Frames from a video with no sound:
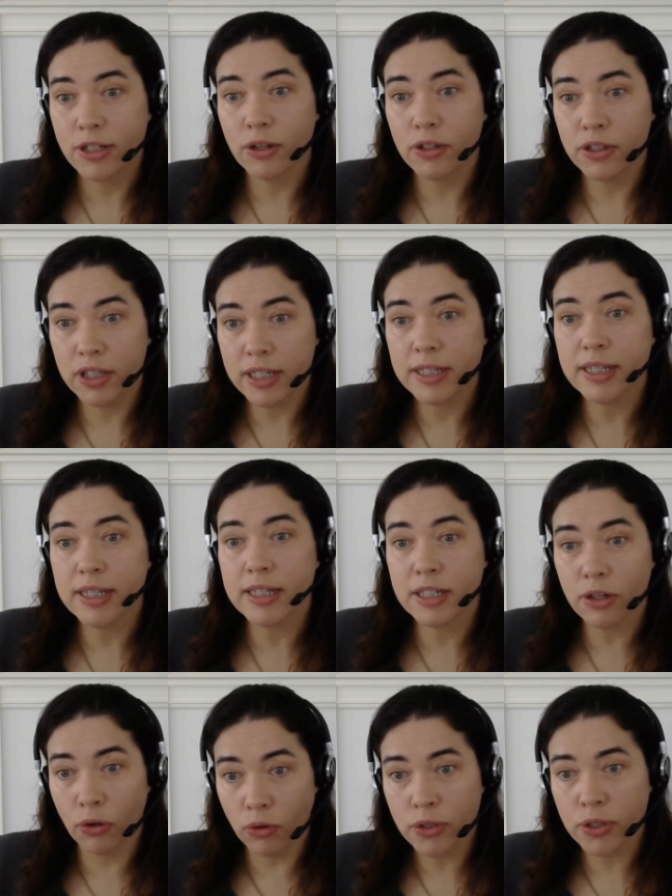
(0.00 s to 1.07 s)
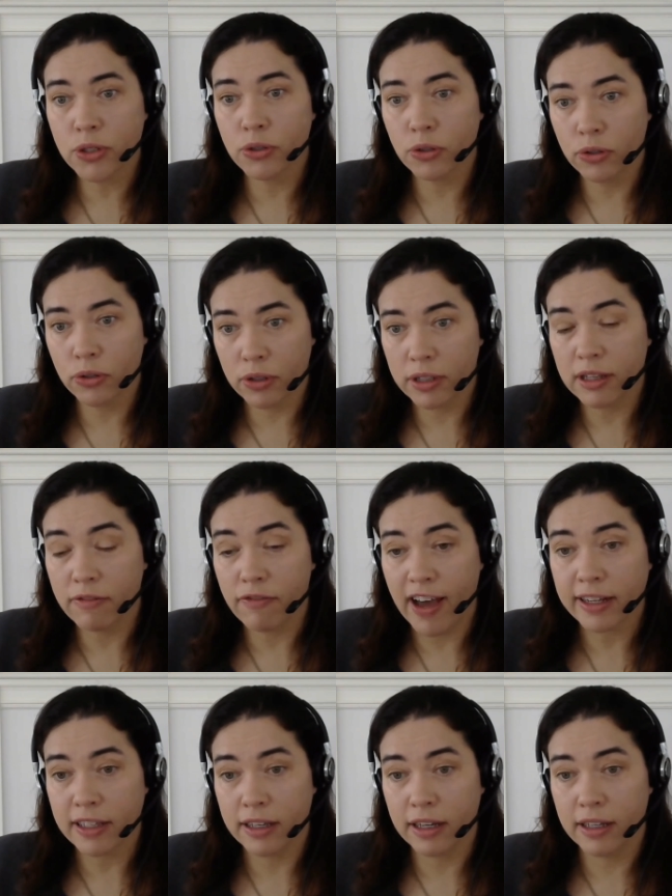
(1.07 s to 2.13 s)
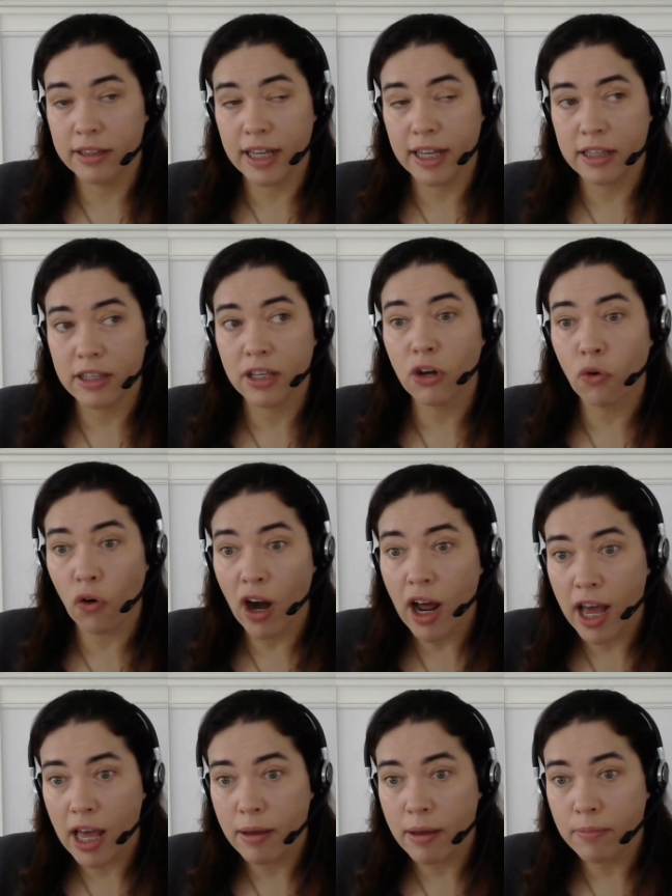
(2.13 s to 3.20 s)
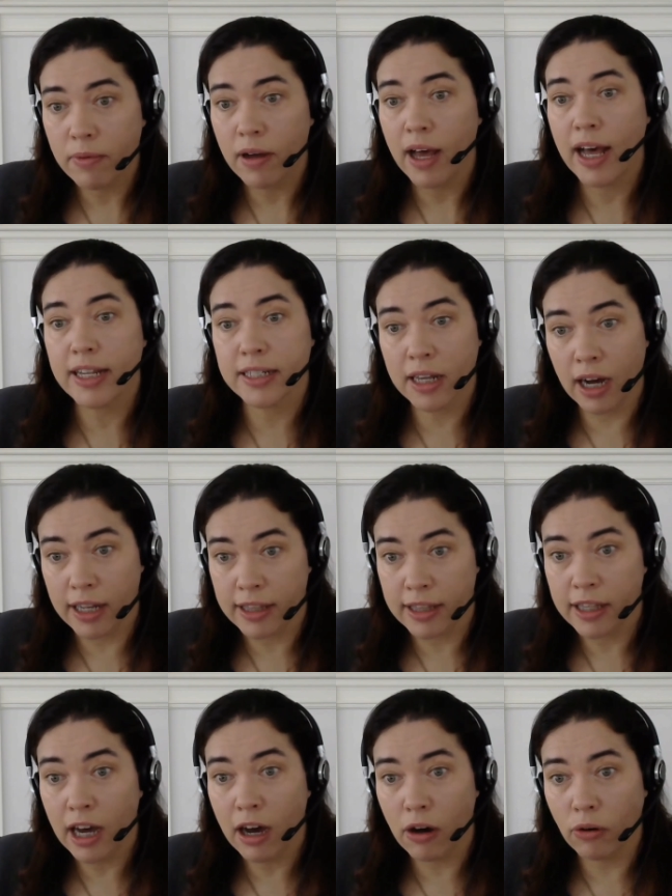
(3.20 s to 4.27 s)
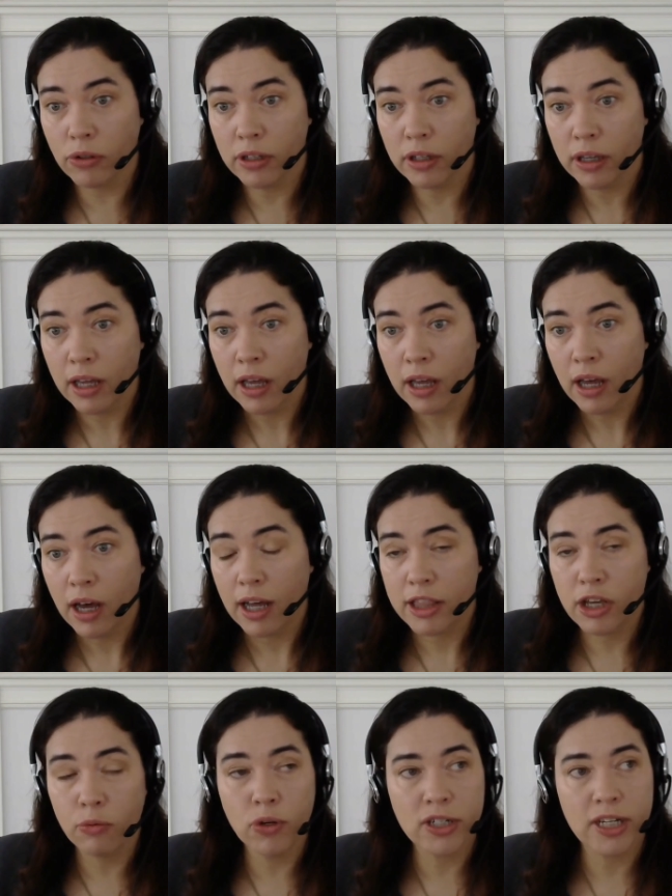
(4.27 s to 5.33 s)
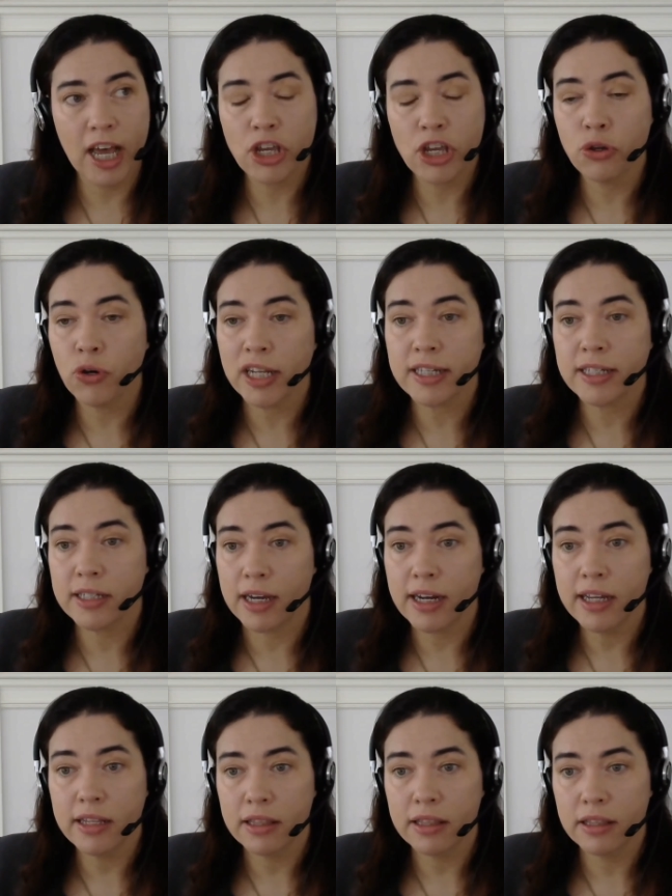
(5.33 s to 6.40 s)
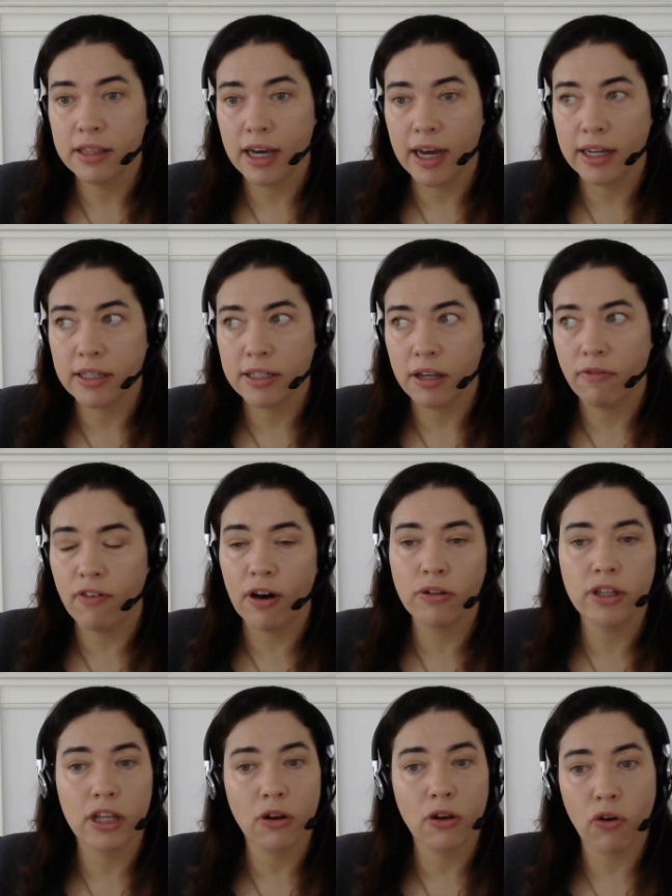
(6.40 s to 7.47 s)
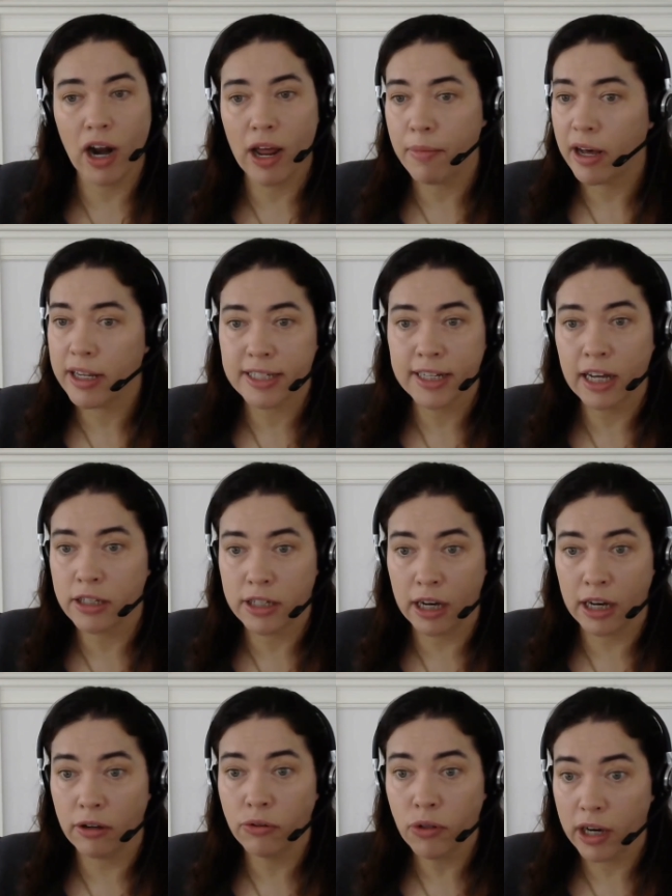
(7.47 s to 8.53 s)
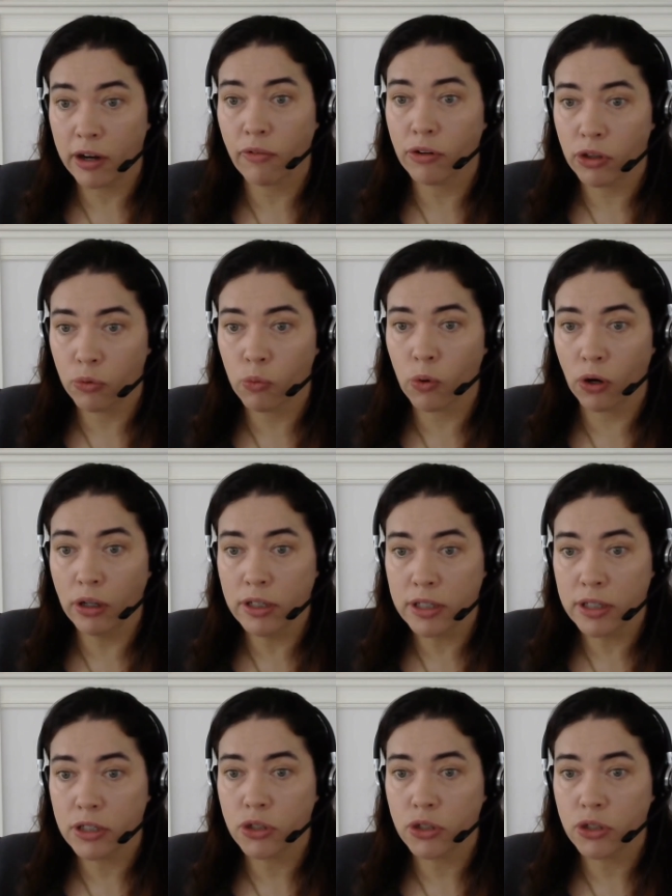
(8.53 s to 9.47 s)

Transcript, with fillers: So this is also the fact uh, that crime has gone down. There was a UN study that found that crime has gone down around the world